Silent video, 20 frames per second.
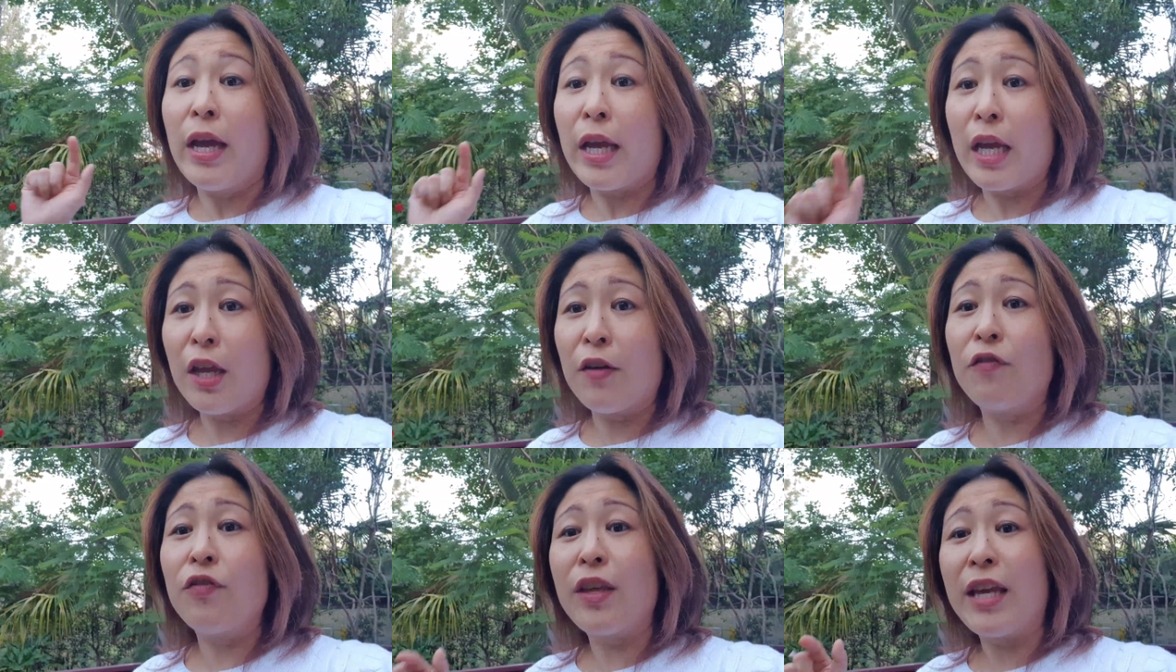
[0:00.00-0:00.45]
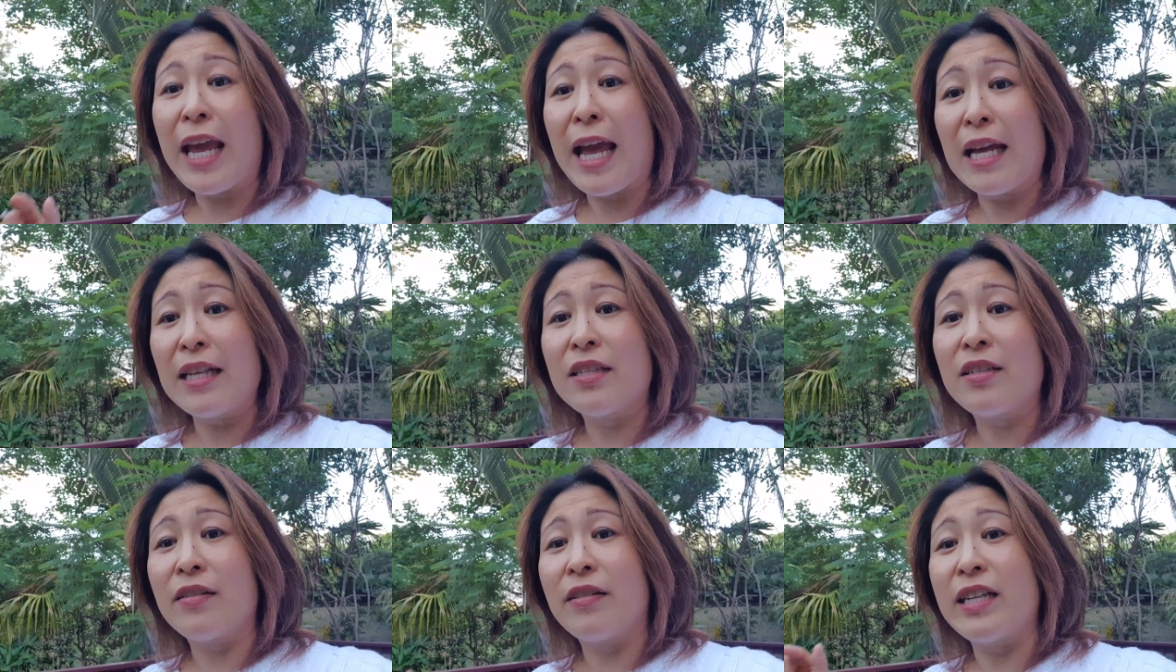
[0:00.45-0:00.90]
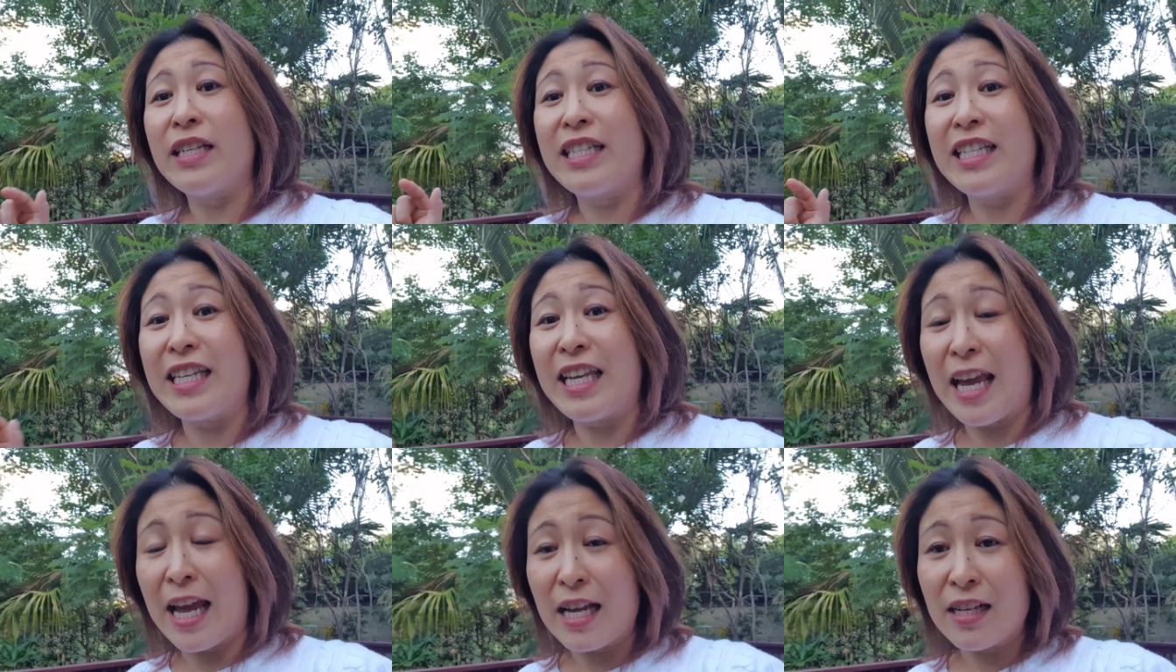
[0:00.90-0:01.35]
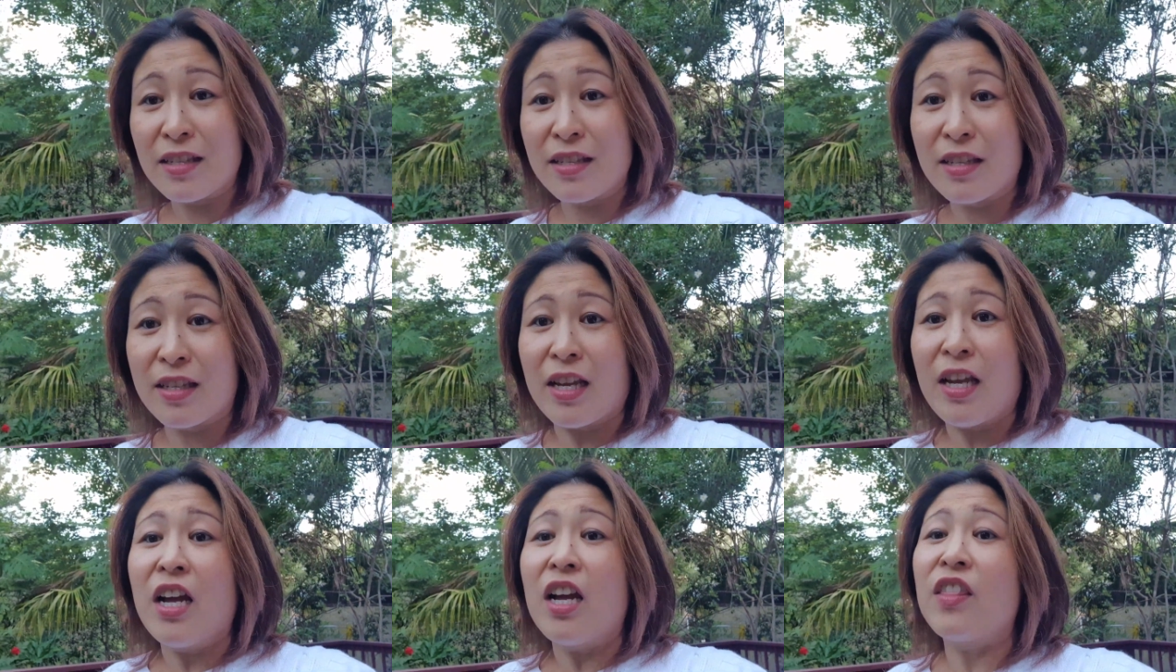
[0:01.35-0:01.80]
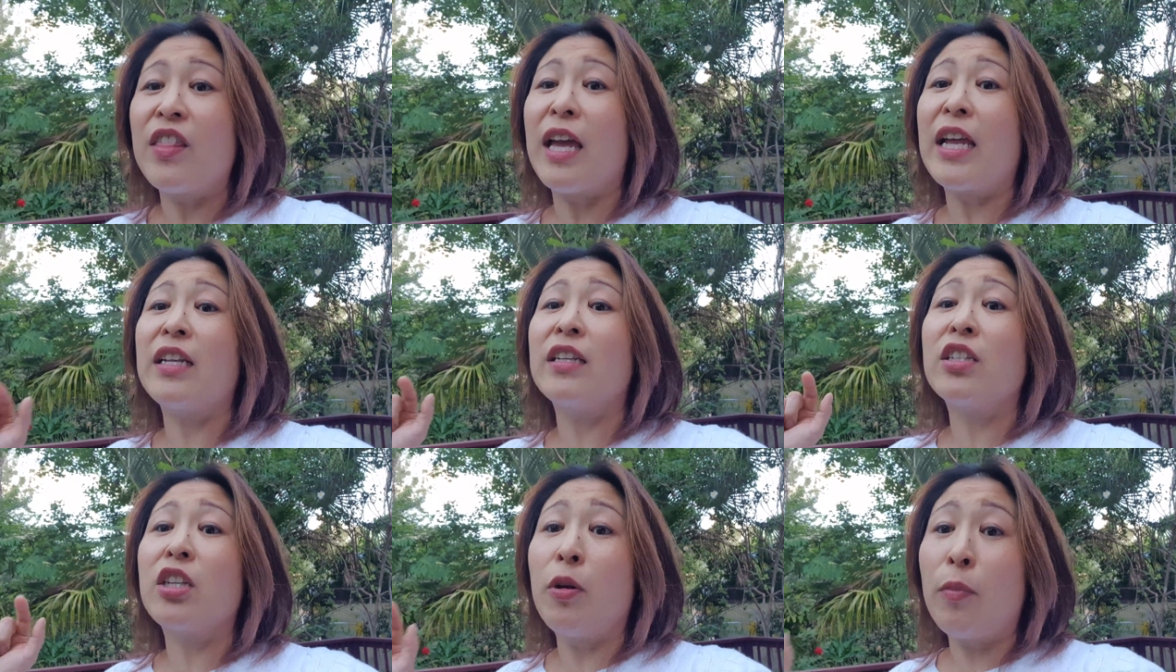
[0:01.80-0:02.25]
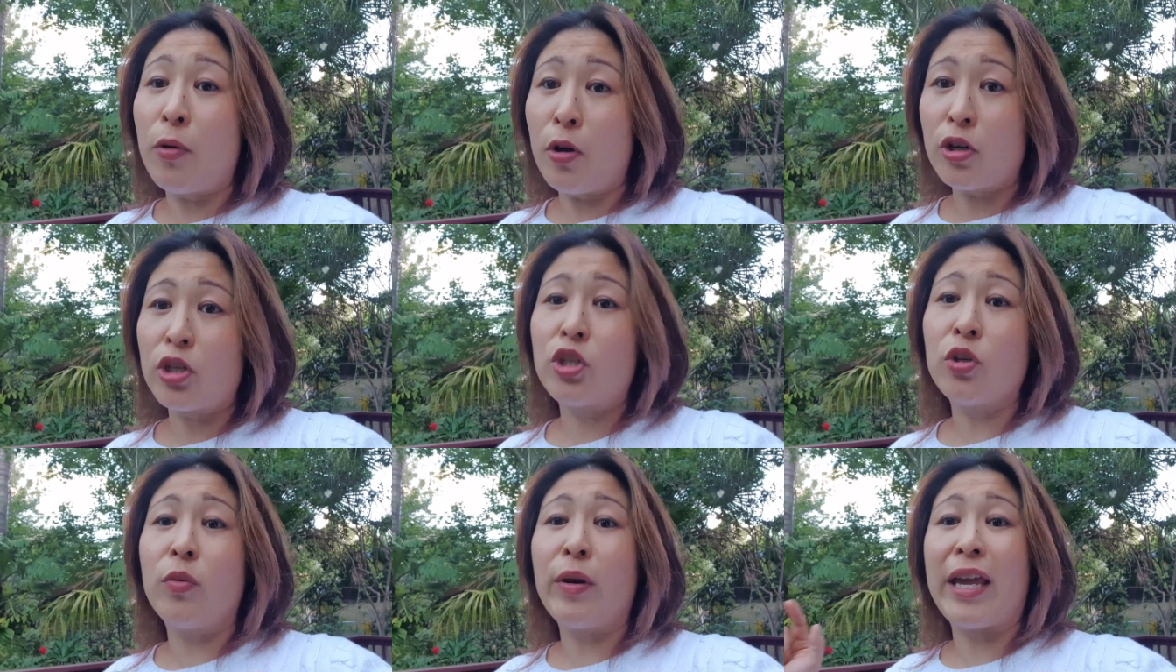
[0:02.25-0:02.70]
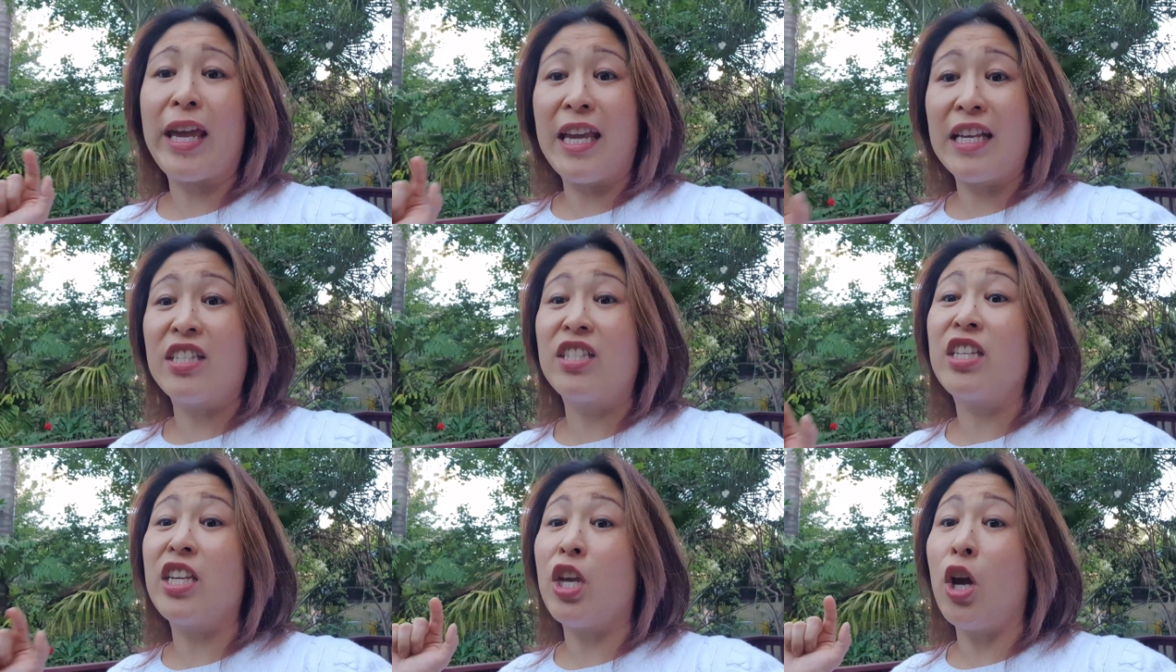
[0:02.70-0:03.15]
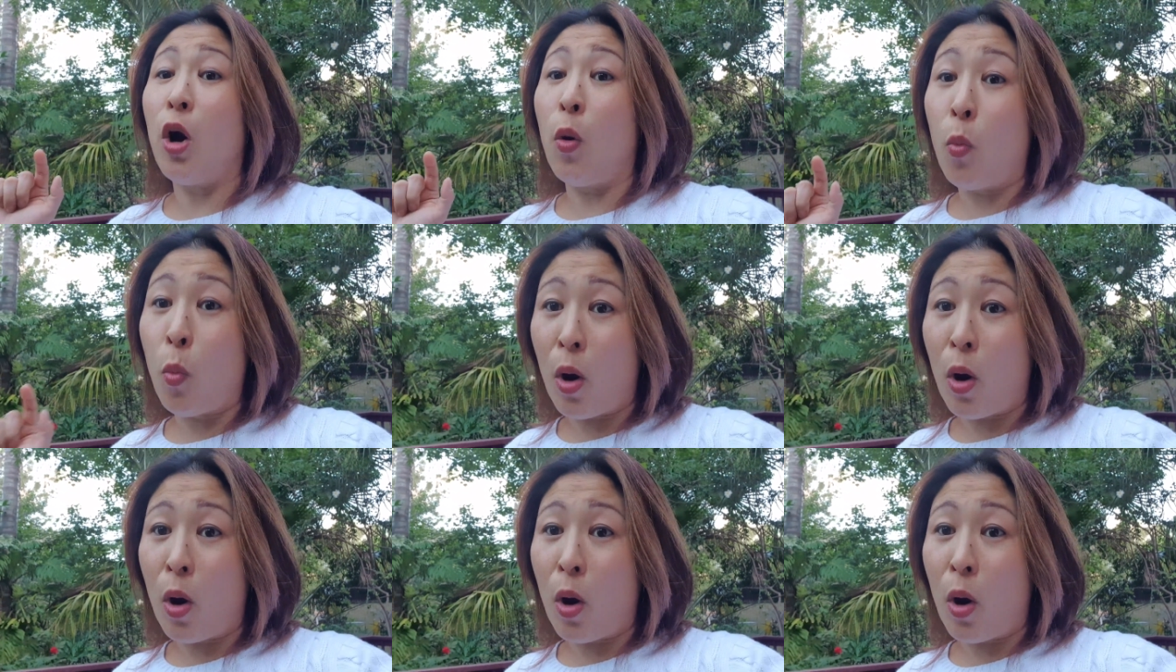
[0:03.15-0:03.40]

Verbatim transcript: If the answer is yes, then commercial is the